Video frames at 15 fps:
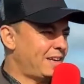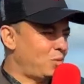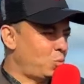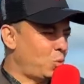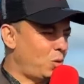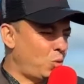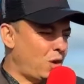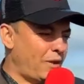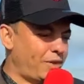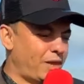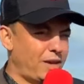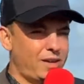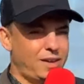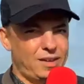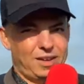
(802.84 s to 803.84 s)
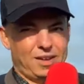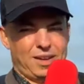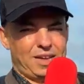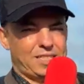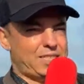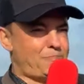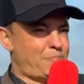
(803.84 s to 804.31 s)
we're having a
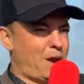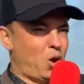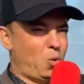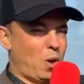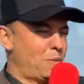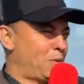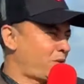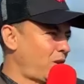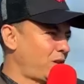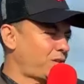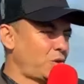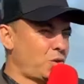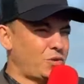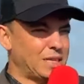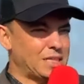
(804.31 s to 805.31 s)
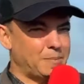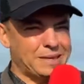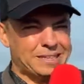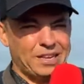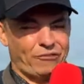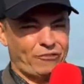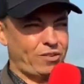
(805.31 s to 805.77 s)
spell where we've got to do things a
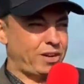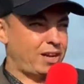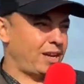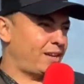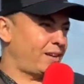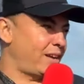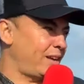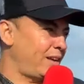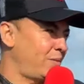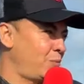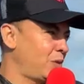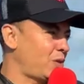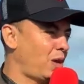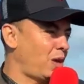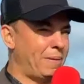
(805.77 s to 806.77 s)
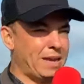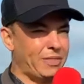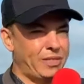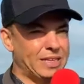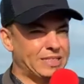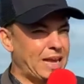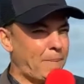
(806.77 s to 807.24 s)
bit differently and we've got to make
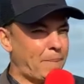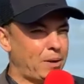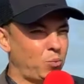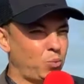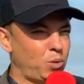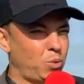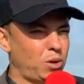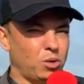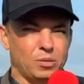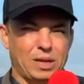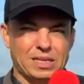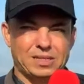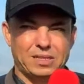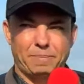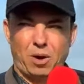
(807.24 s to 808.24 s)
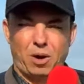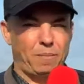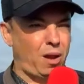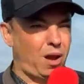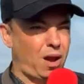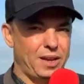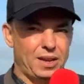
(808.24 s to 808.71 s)
things happen, and we will. That's the
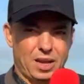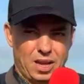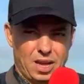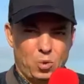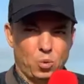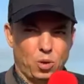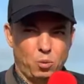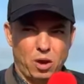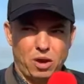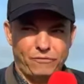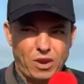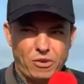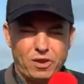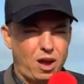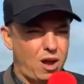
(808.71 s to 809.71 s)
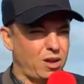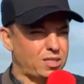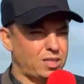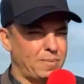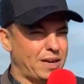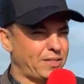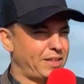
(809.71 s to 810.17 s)
bottom line. We'll work very hard
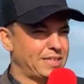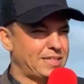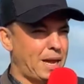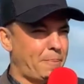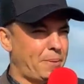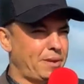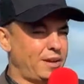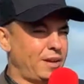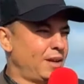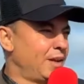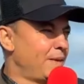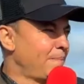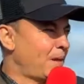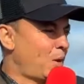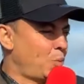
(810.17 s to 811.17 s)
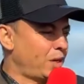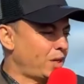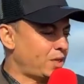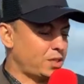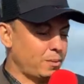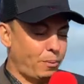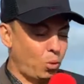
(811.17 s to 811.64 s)
to make things happen, and we need
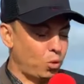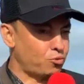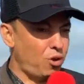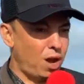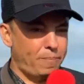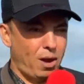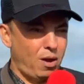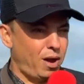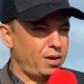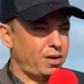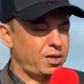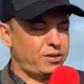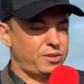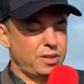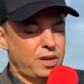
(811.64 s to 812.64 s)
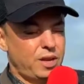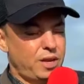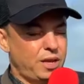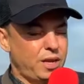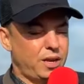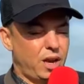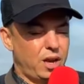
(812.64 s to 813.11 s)
our supporters right behind us.
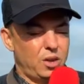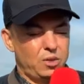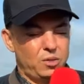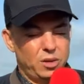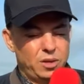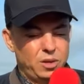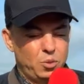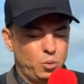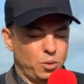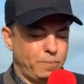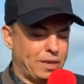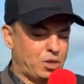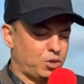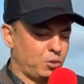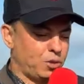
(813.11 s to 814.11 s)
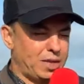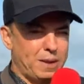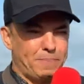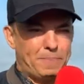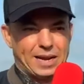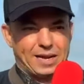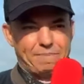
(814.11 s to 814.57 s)
You know, we want to make sure we
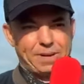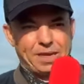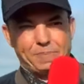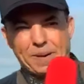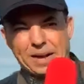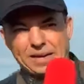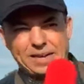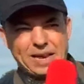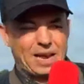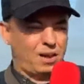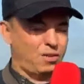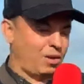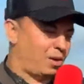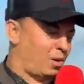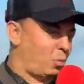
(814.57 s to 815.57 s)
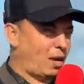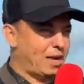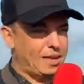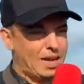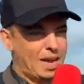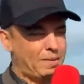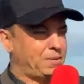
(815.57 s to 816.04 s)
keep packing Medibank out,
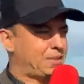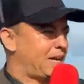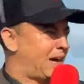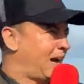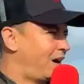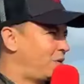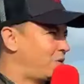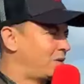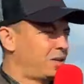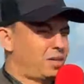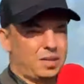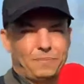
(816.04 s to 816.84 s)
away games out,